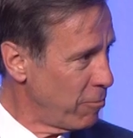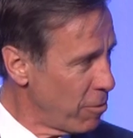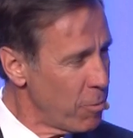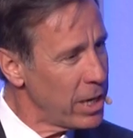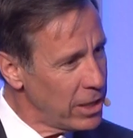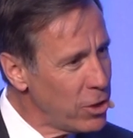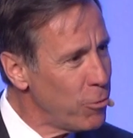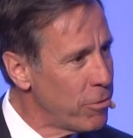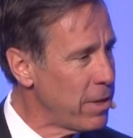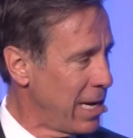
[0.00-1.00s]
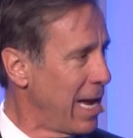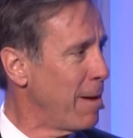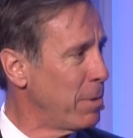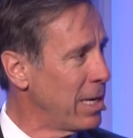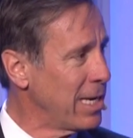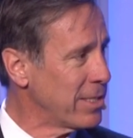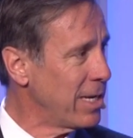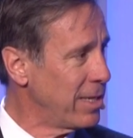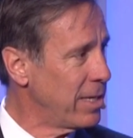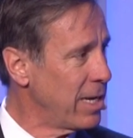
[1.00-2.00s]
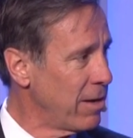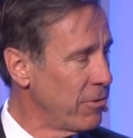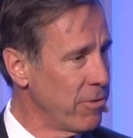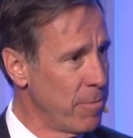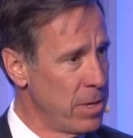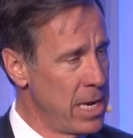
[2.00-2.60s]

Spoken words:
Well, what did you think happened last night to Donald Trump?